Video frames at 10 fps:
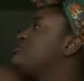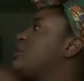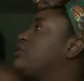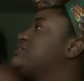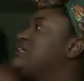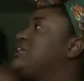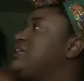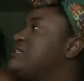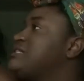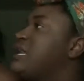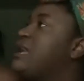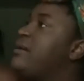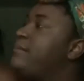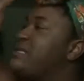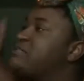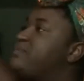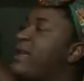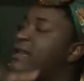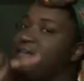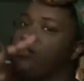Chacos and Keens, best
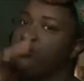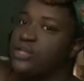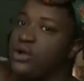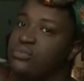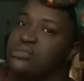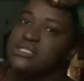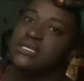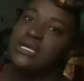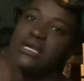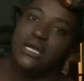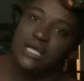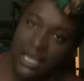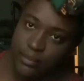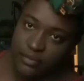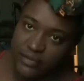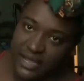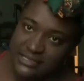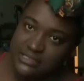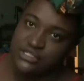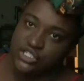bet. If you don't,
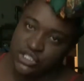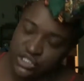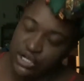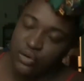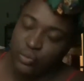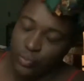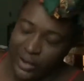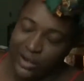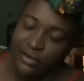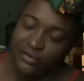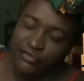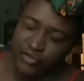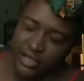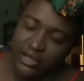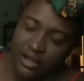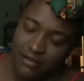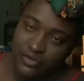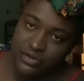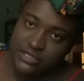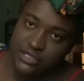improvise. Just don't wear freaking
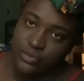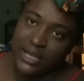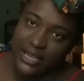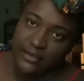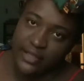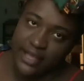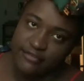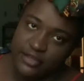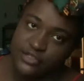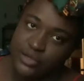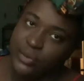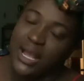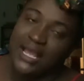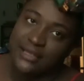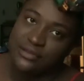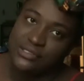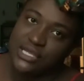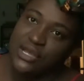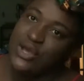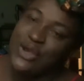Converse. You will hate your life. And don't wear high heels
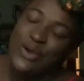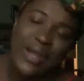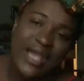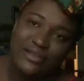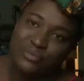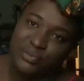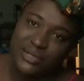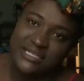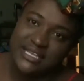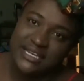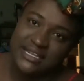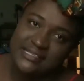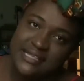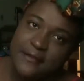or high-heeled booties, ladies.